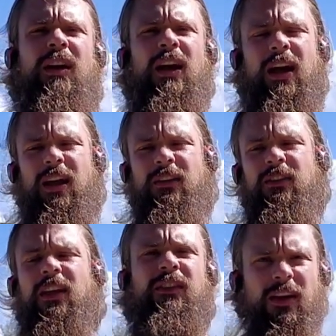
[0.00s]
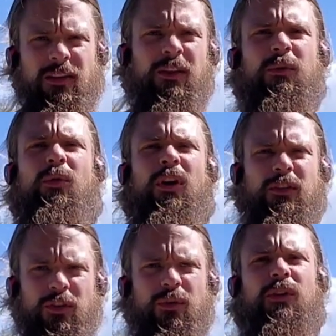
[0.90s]
And that's the idea, is we want
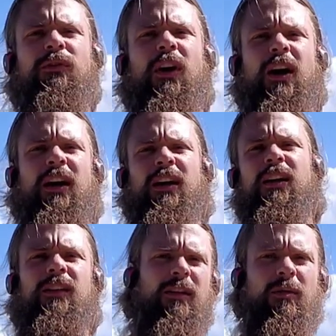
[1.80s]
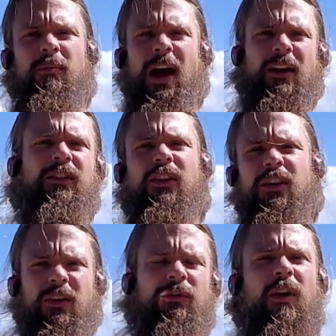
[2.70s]
to unify the masculine
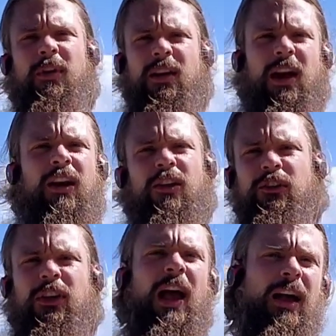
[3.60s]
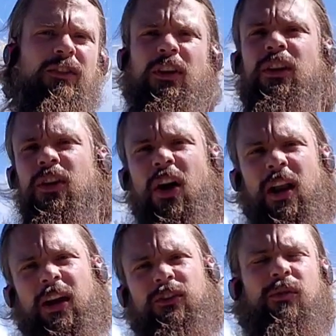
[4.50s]
and the feminine energy, action and
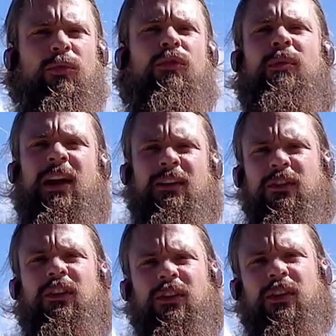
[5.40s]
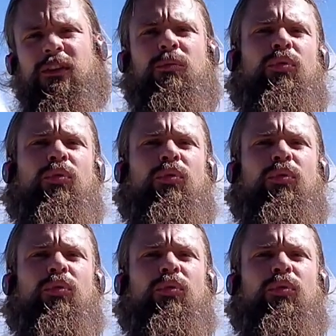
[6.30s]
non-action, movement and stillness,